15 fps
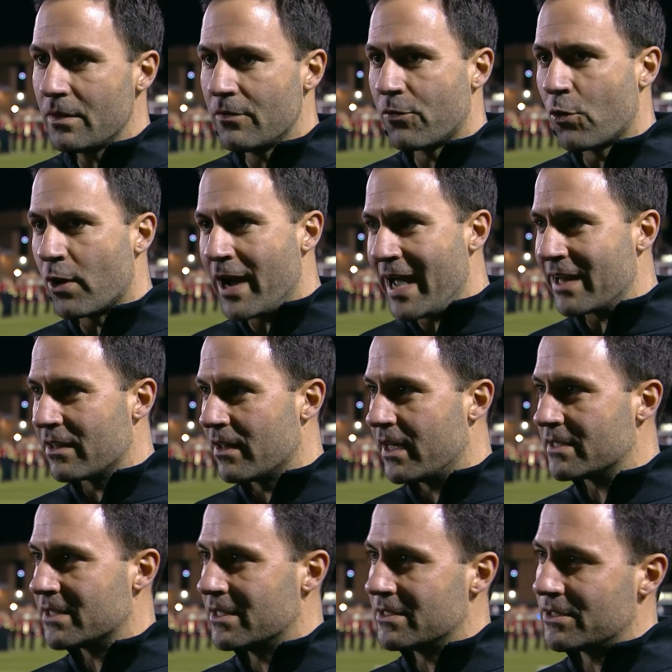for
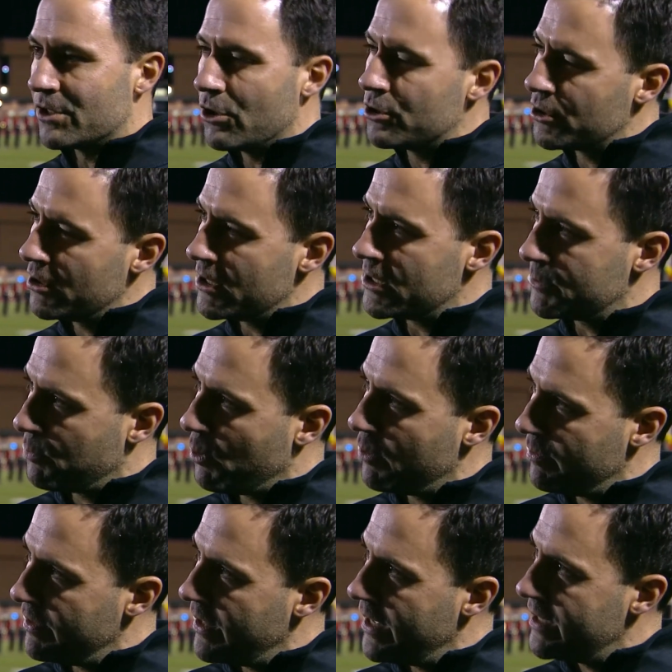adolescents, usually
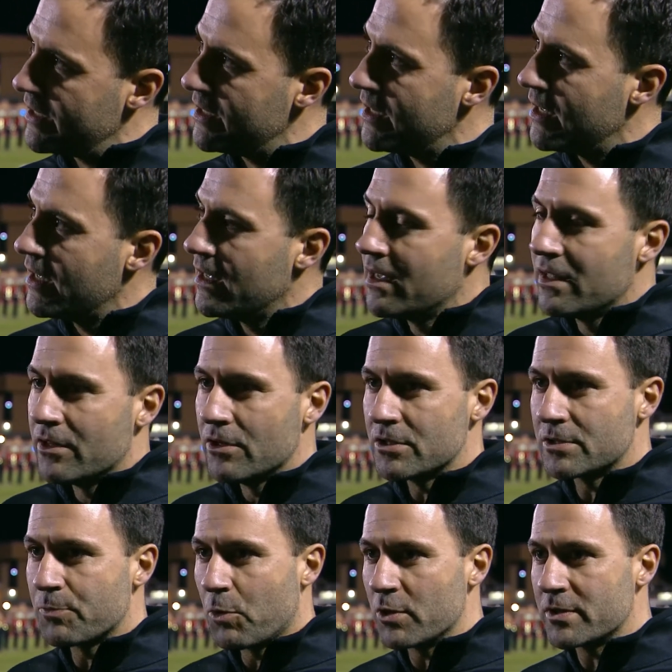sport-related.
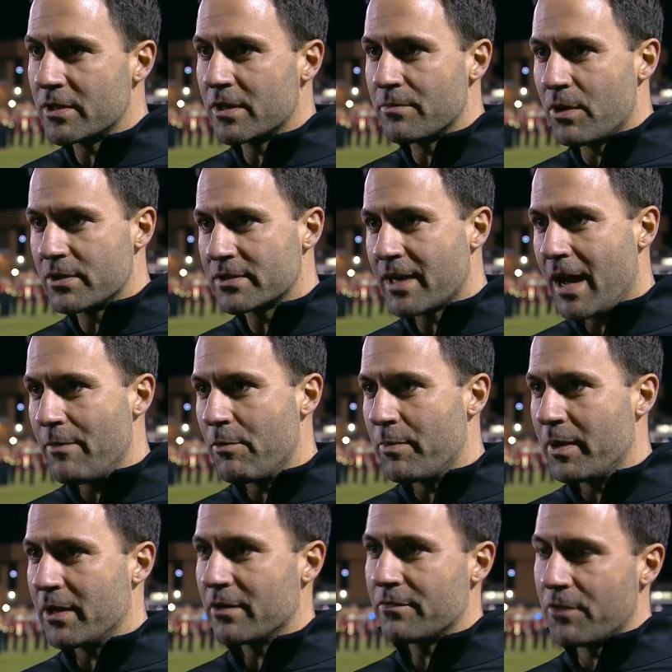Those sports that are most common
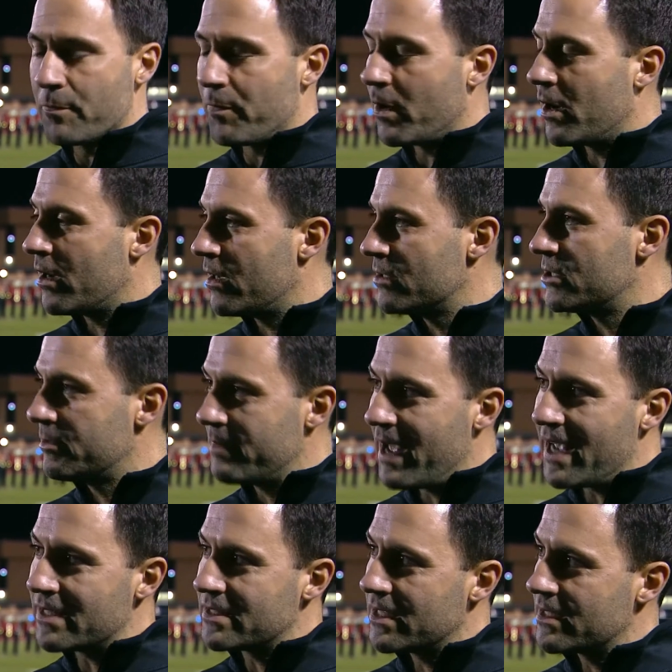being football,
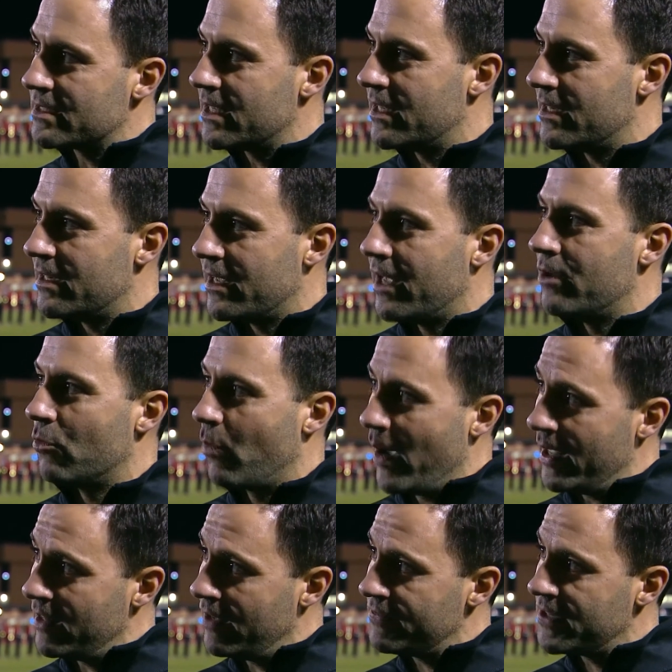gymnastics, and
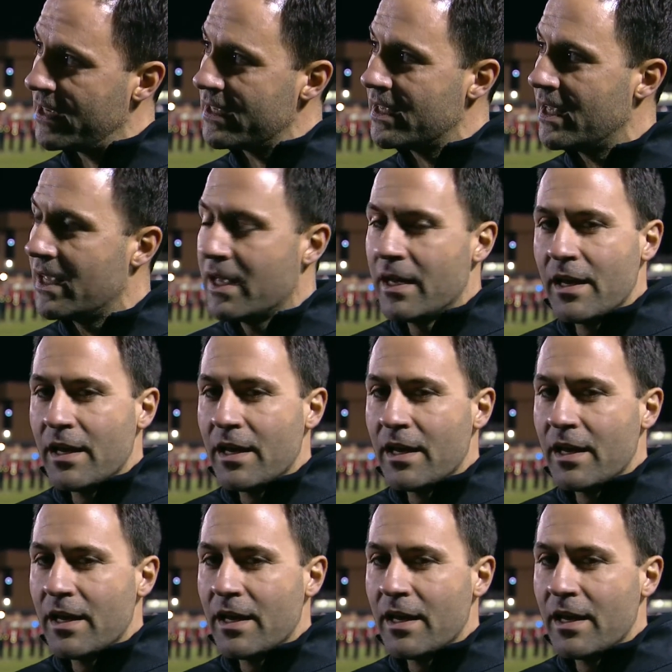weightlifting.